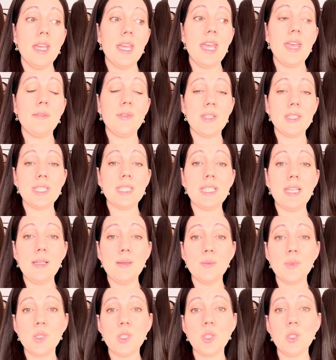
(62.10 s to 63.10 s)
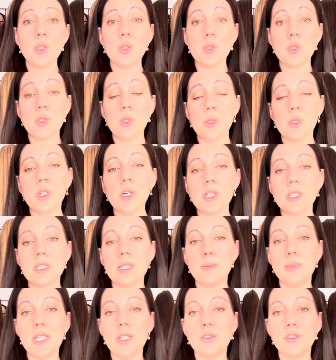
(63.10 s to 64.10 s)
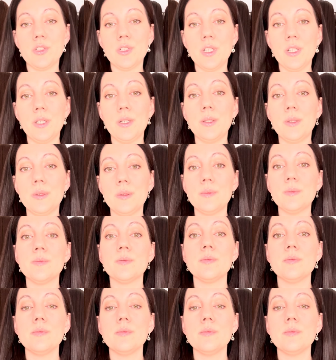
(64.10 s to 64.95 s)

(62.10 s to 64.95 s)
If it seems too good to be true,